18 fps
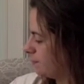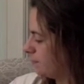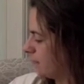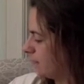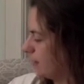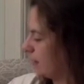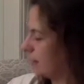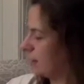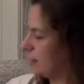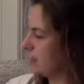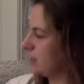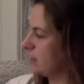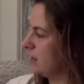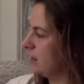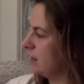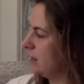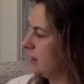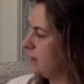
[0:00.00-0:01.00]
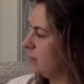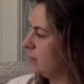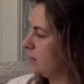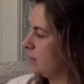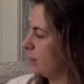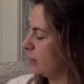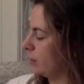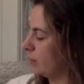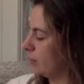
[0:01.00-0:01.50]
and
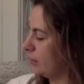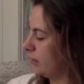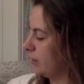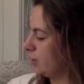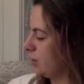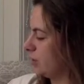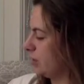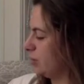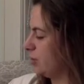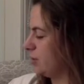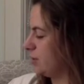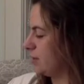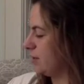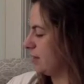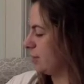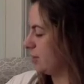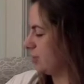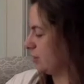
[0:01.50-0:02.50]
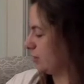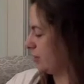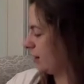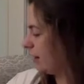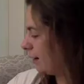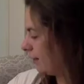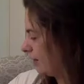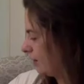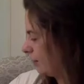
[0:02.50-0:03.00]
not only should the gestational
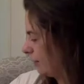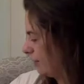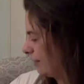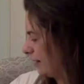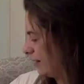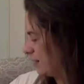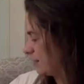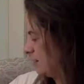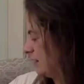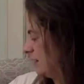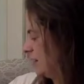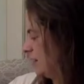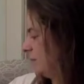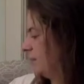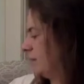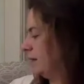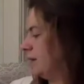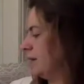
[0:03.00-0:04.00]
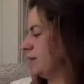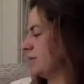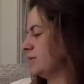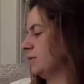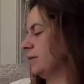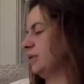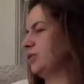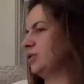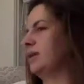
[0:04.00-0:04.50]
carrier be vaccinated, but
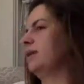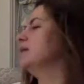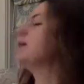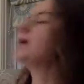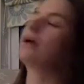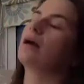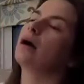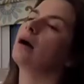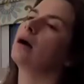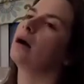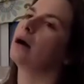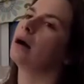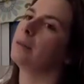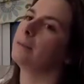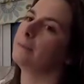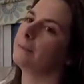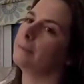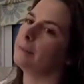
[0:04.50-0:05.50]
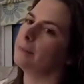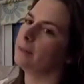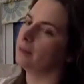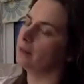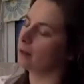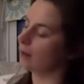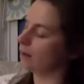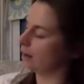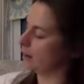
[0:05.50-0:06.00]
also educating on
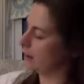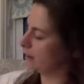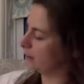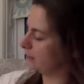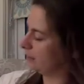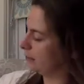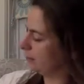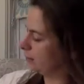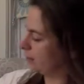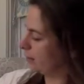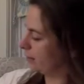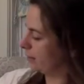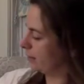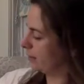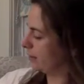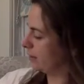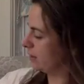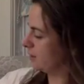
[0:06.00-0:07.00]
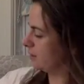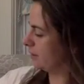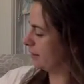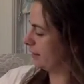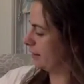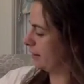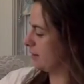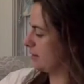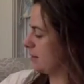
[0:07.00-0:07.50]
legal guardians,
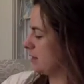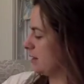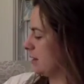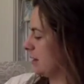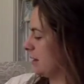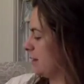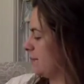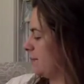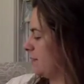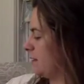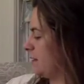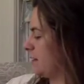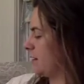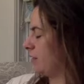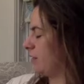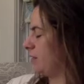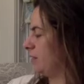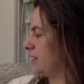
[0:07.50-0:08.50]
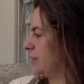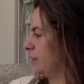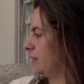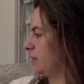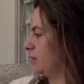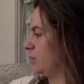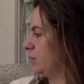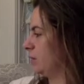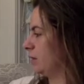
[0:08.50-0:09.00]
parents, and other family
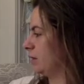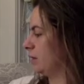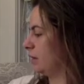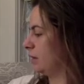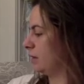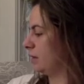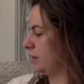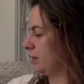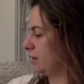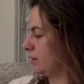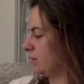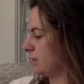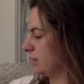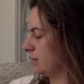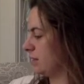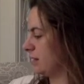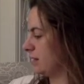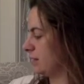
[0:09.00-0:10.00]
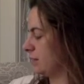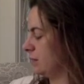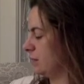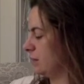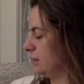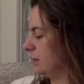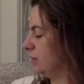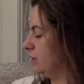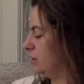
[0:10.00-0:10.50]
who are in close contact with
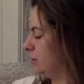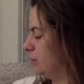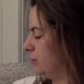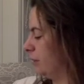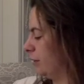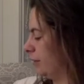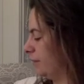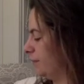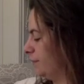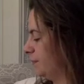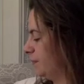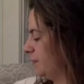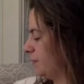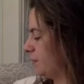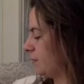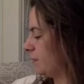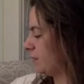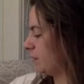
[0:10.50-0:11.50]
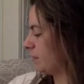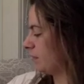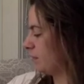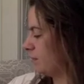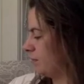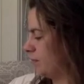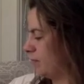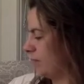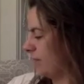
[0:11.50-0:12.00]
the newborn
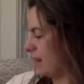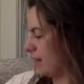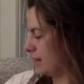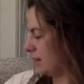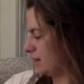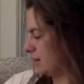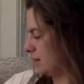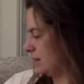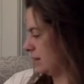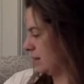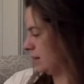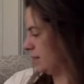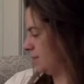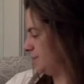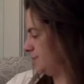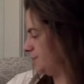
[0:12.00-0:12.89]
be vaccinated.